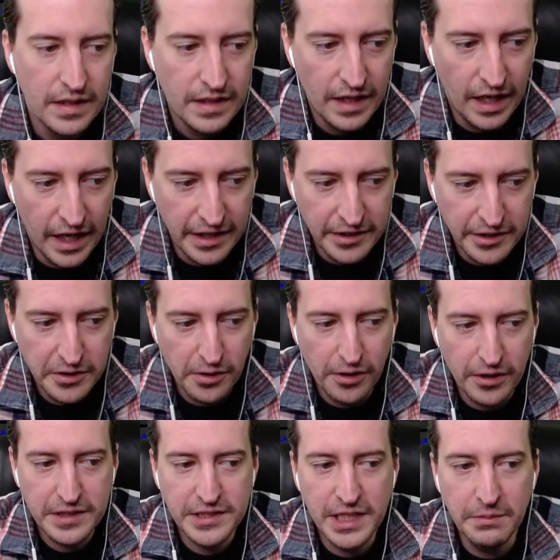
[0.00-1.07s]
And New
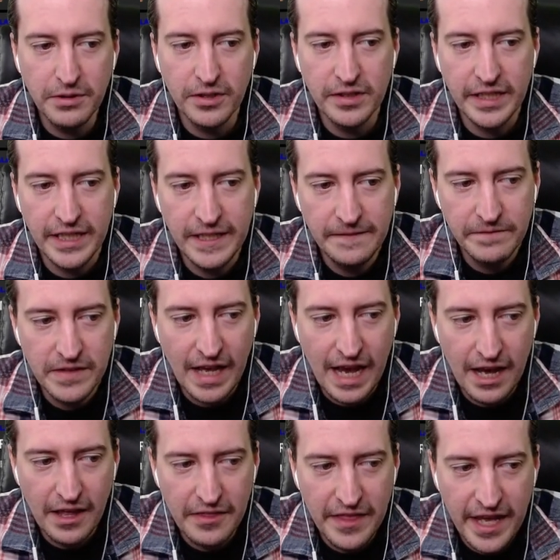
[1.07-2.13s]
York, similarly,
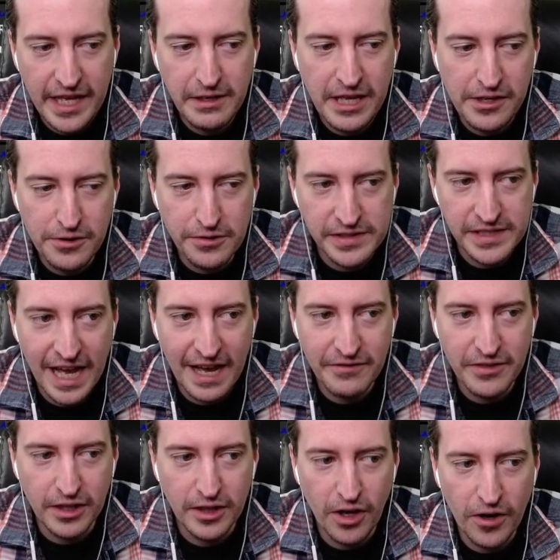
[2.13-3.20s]
they used to have the
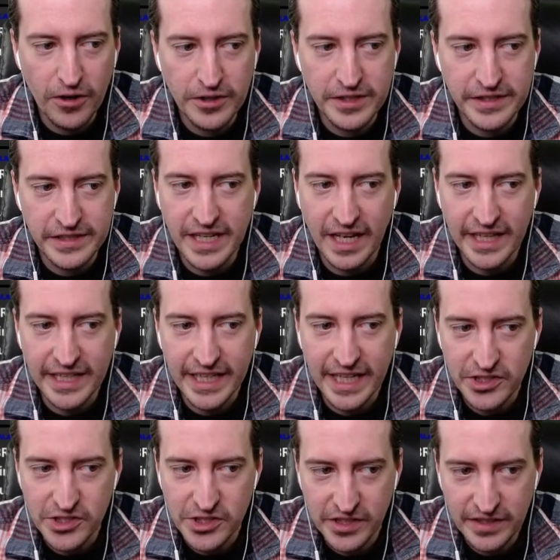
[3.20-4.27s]
largest
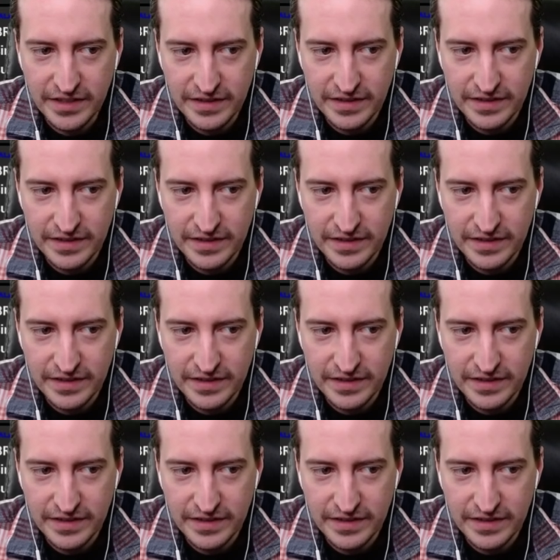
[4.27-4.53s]
delegation,